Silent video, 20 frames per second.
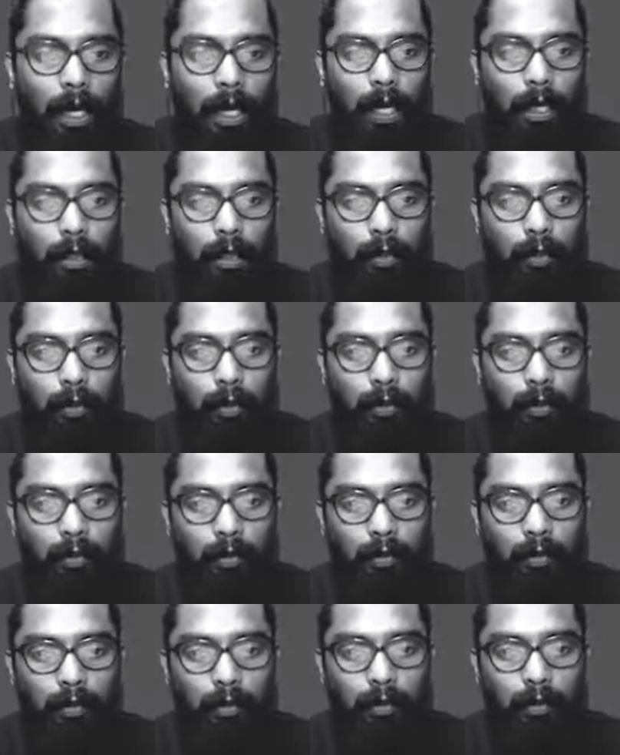arc tool.
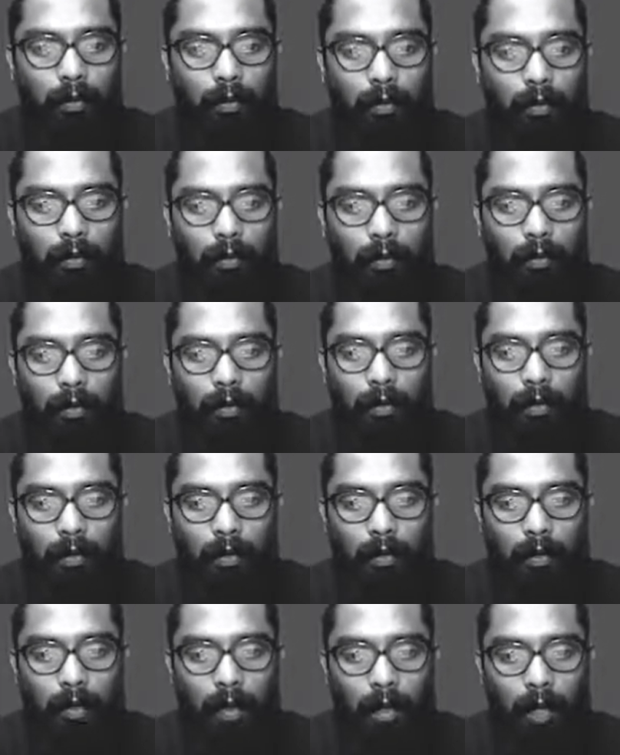Look,
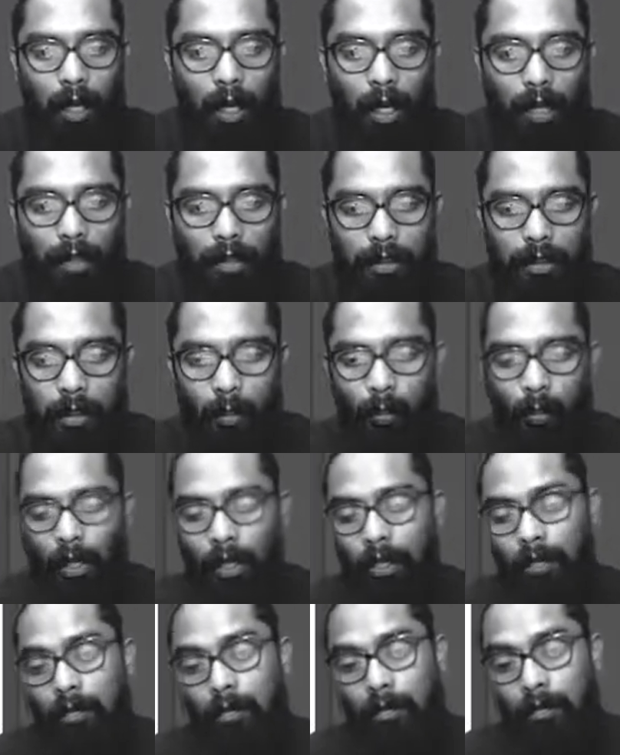arc is a
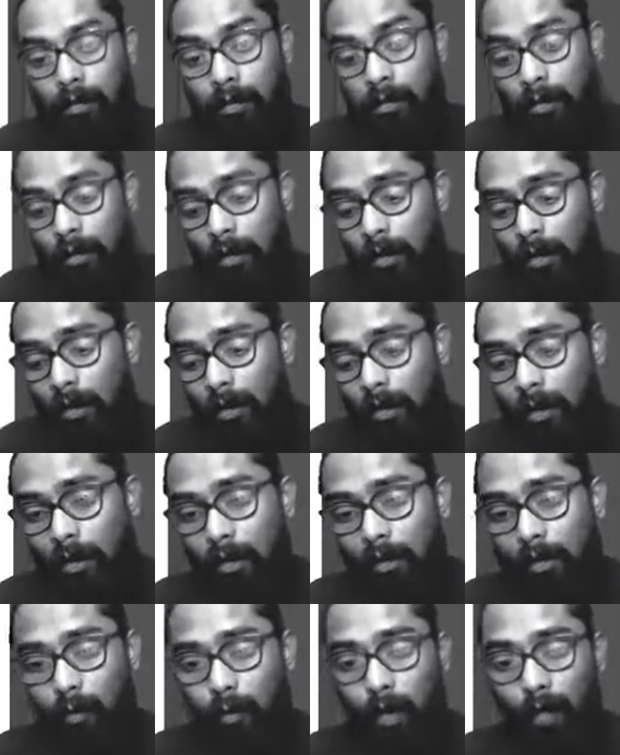
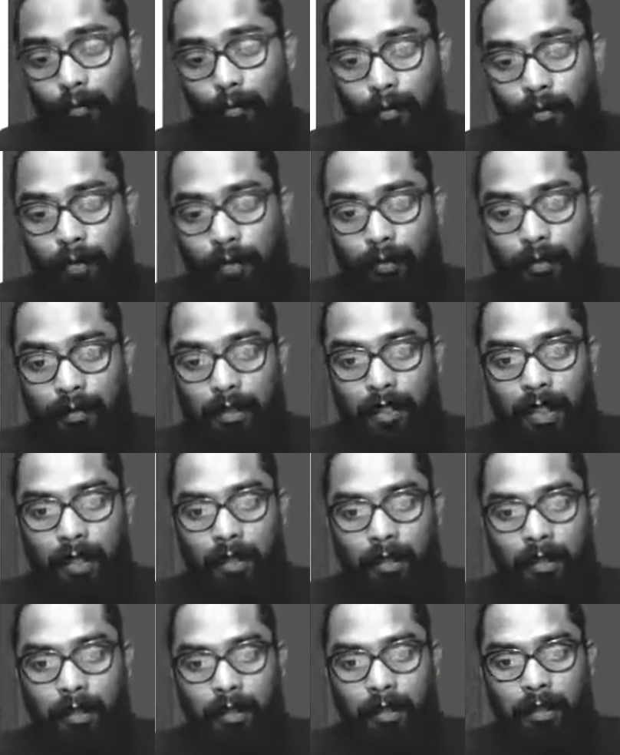1/4 of a
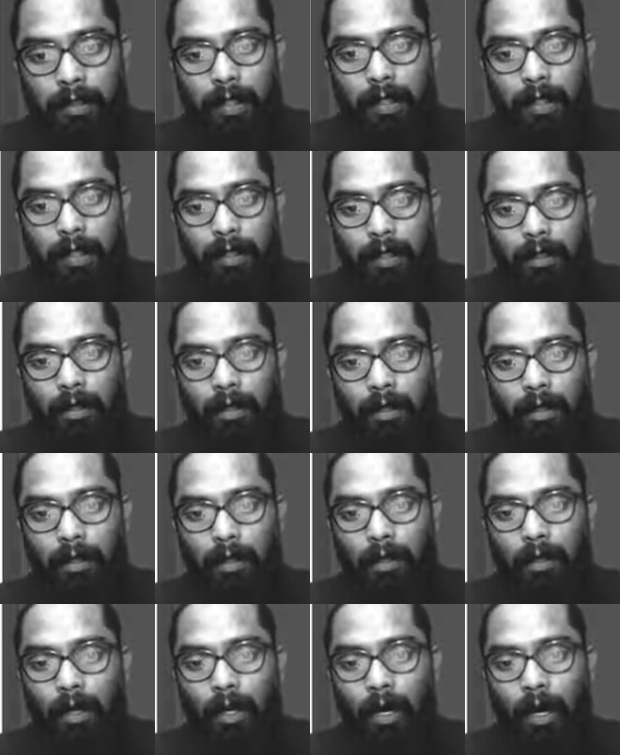circle.
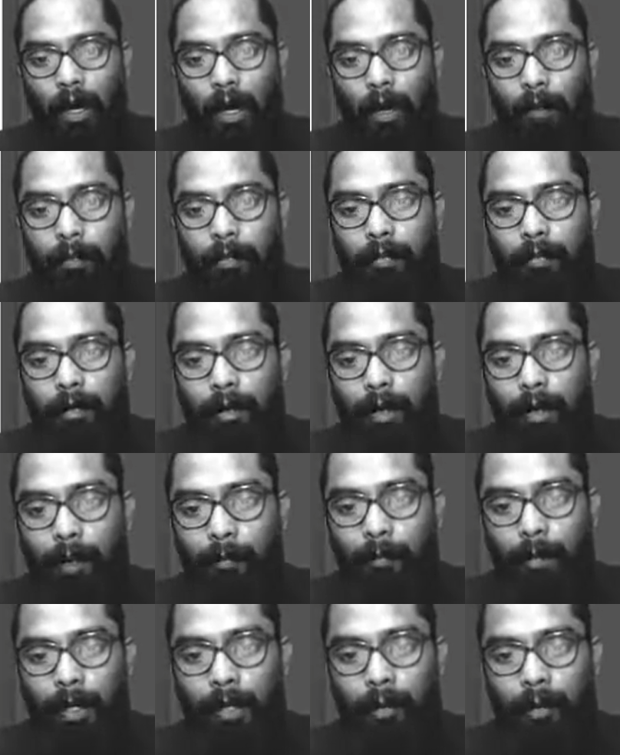
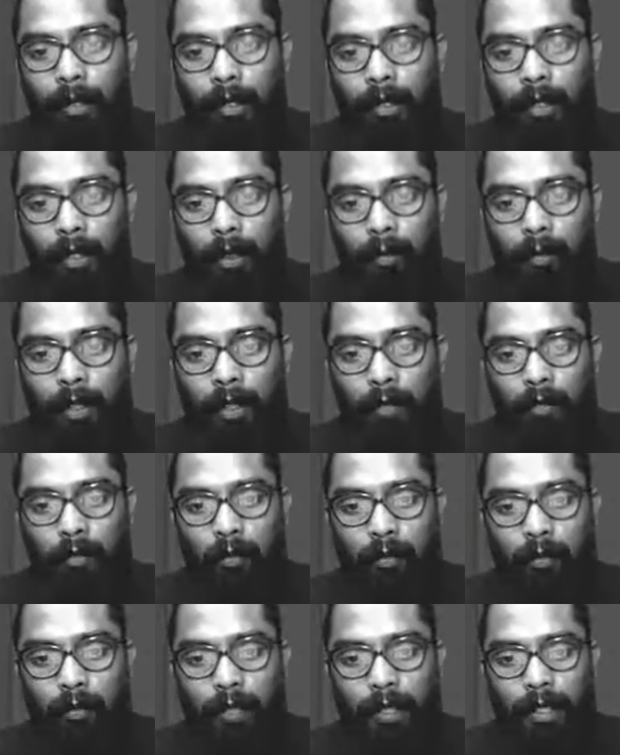Up arrow and down arrow
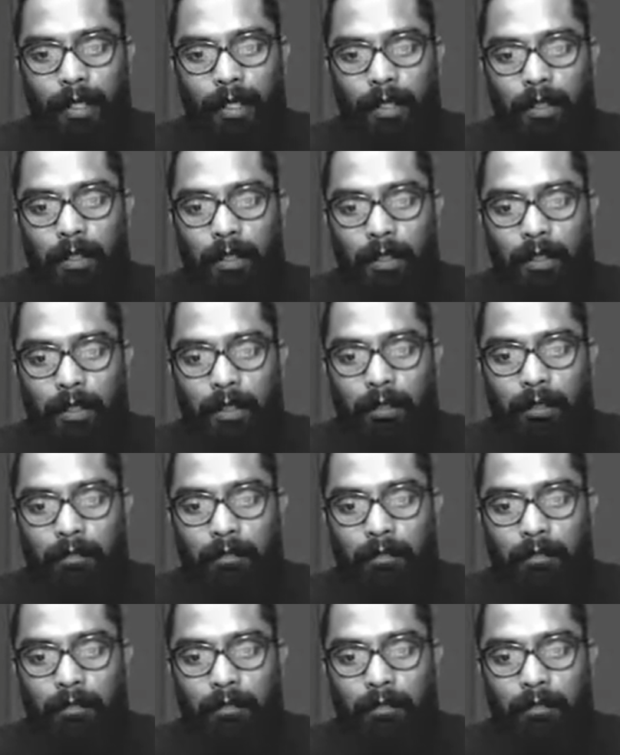creates the